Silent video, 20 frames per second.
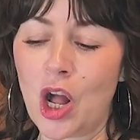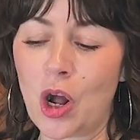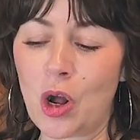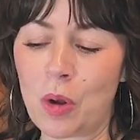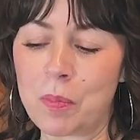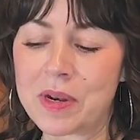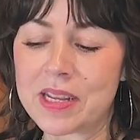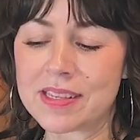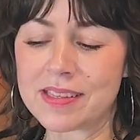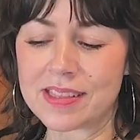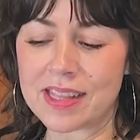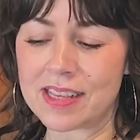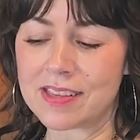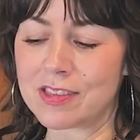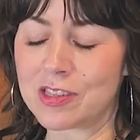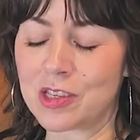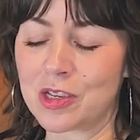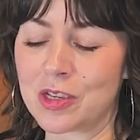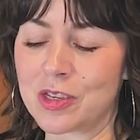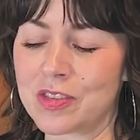Hombres
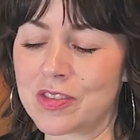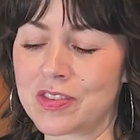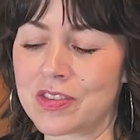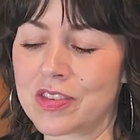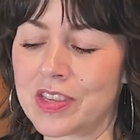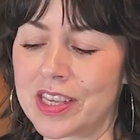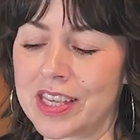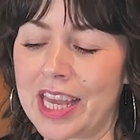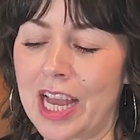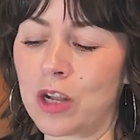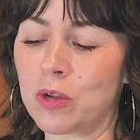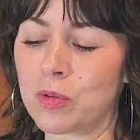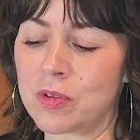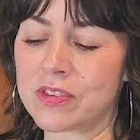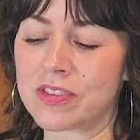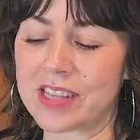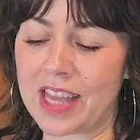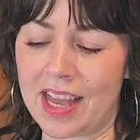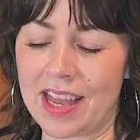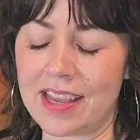necios que
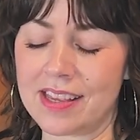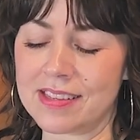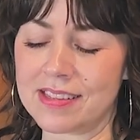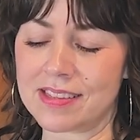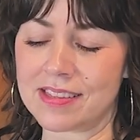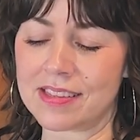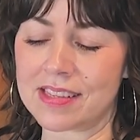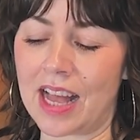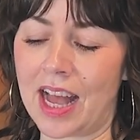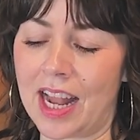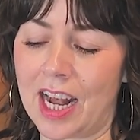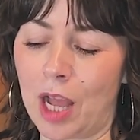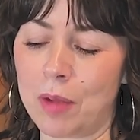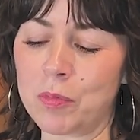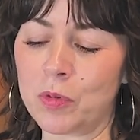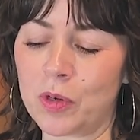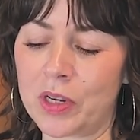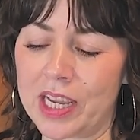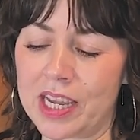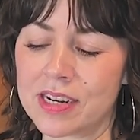acusáis a
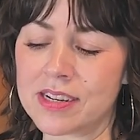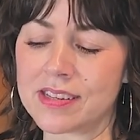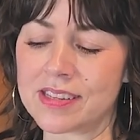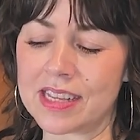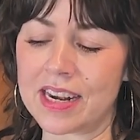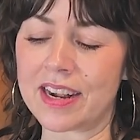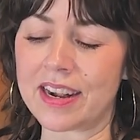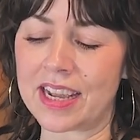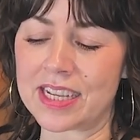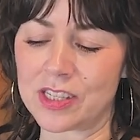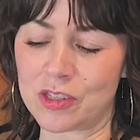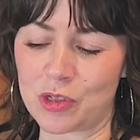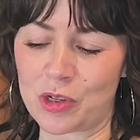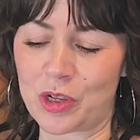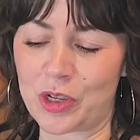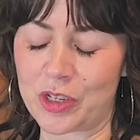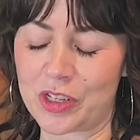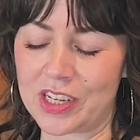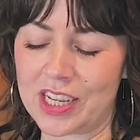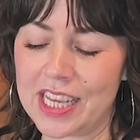la mujer sin
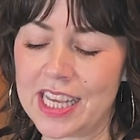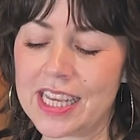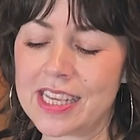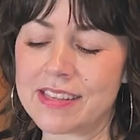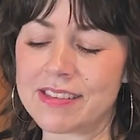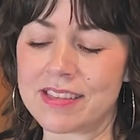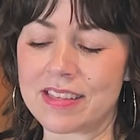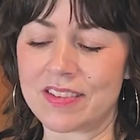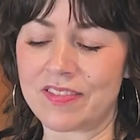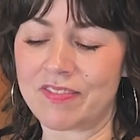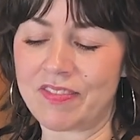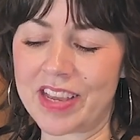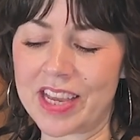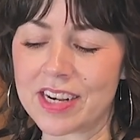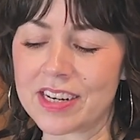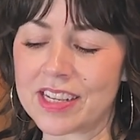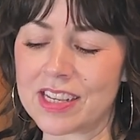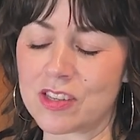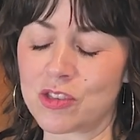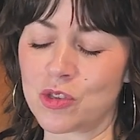razón, sin
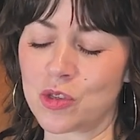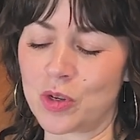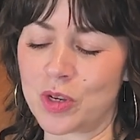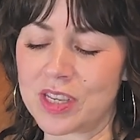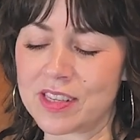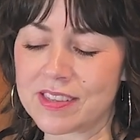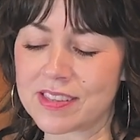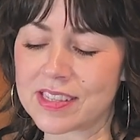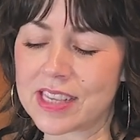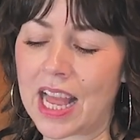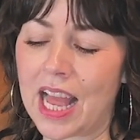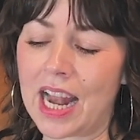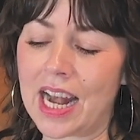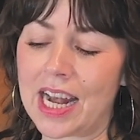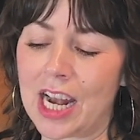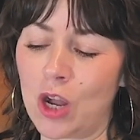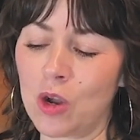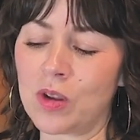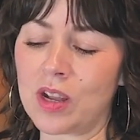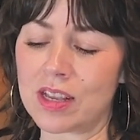ver que sois
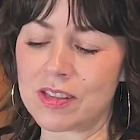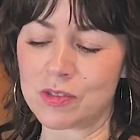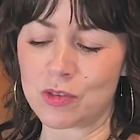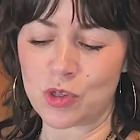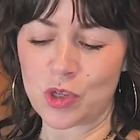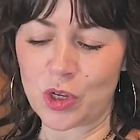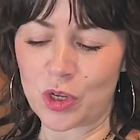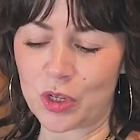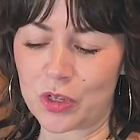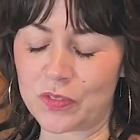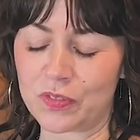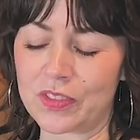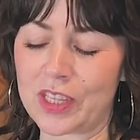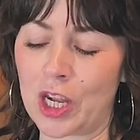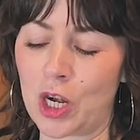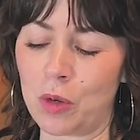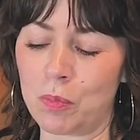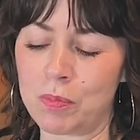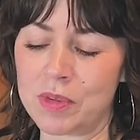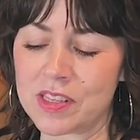la
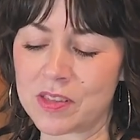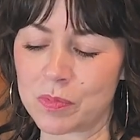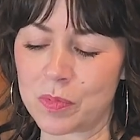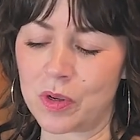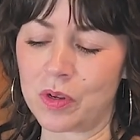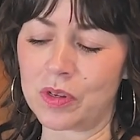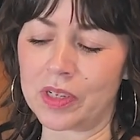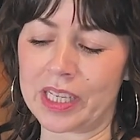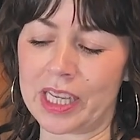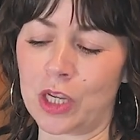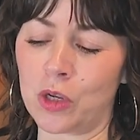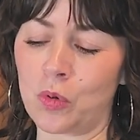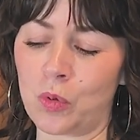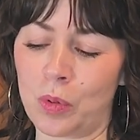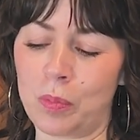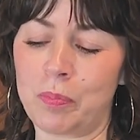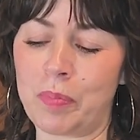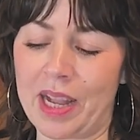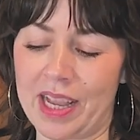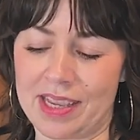ocasión de lo mismo que
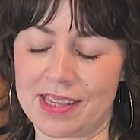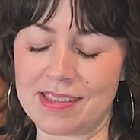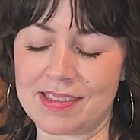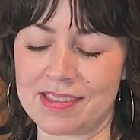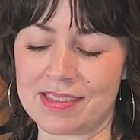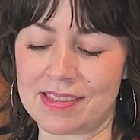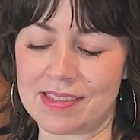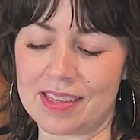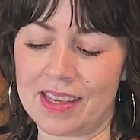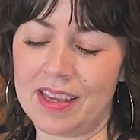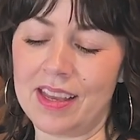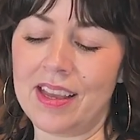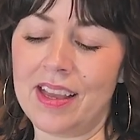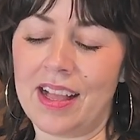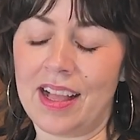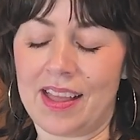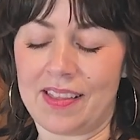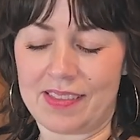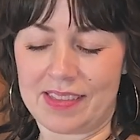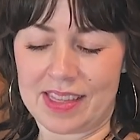culpáis.
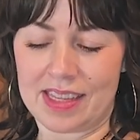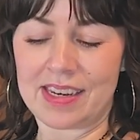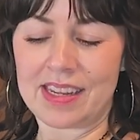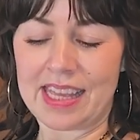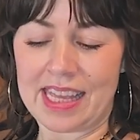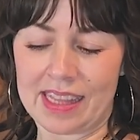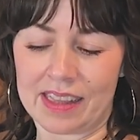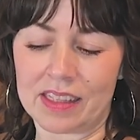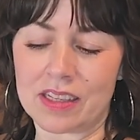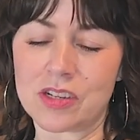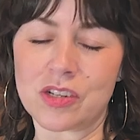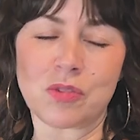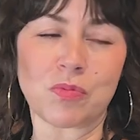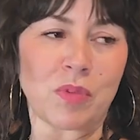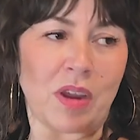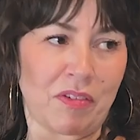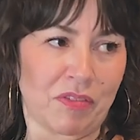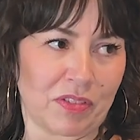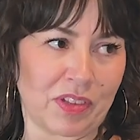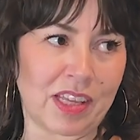And in
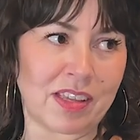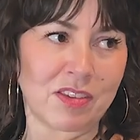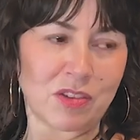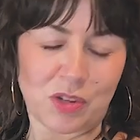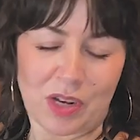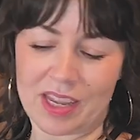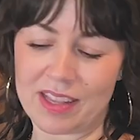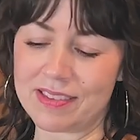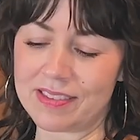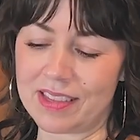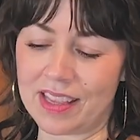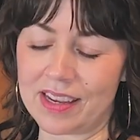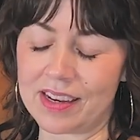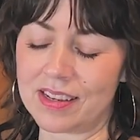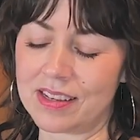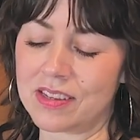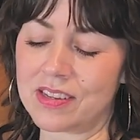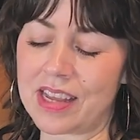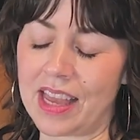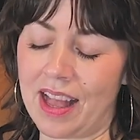English, roughly is
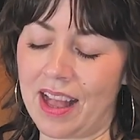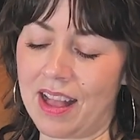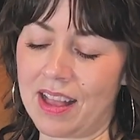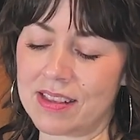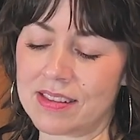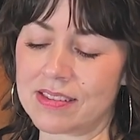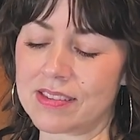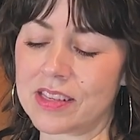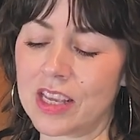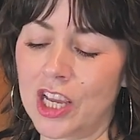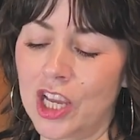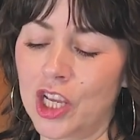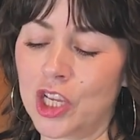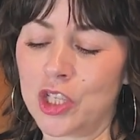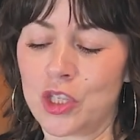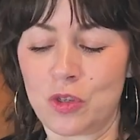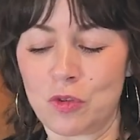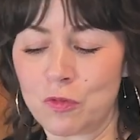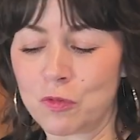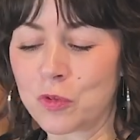translated as,
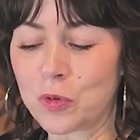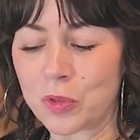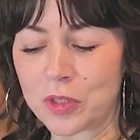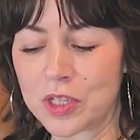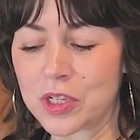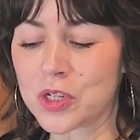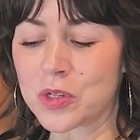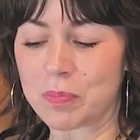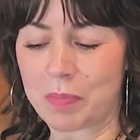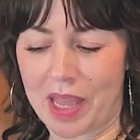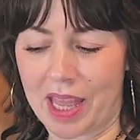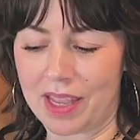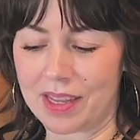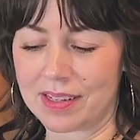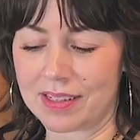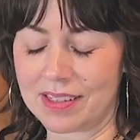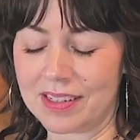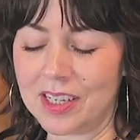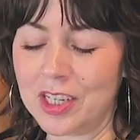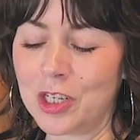you foolish
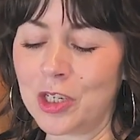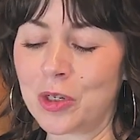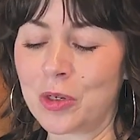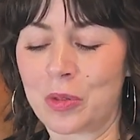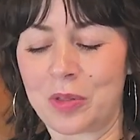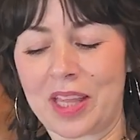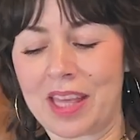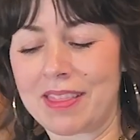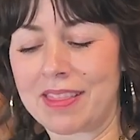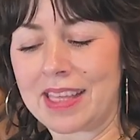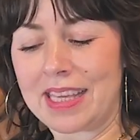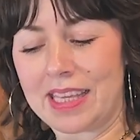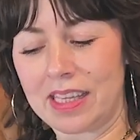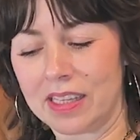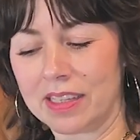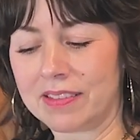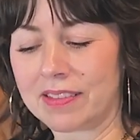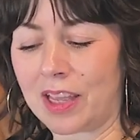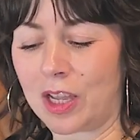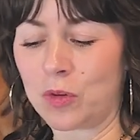men who lay the
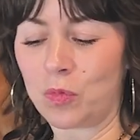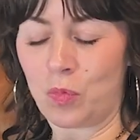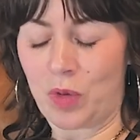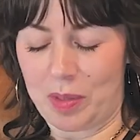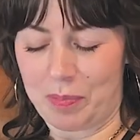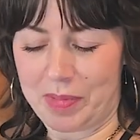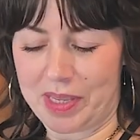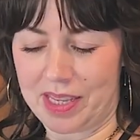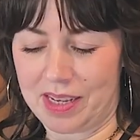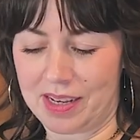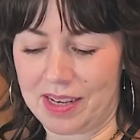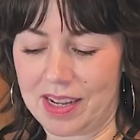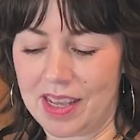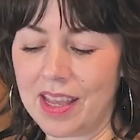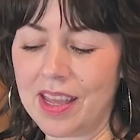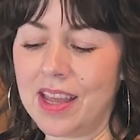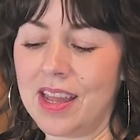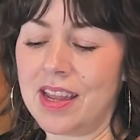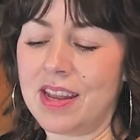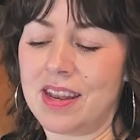guilt on
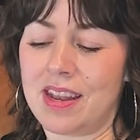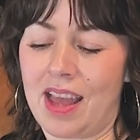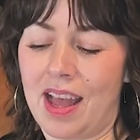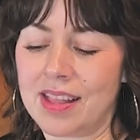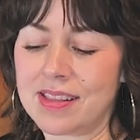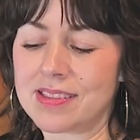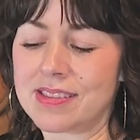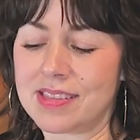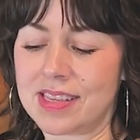women, not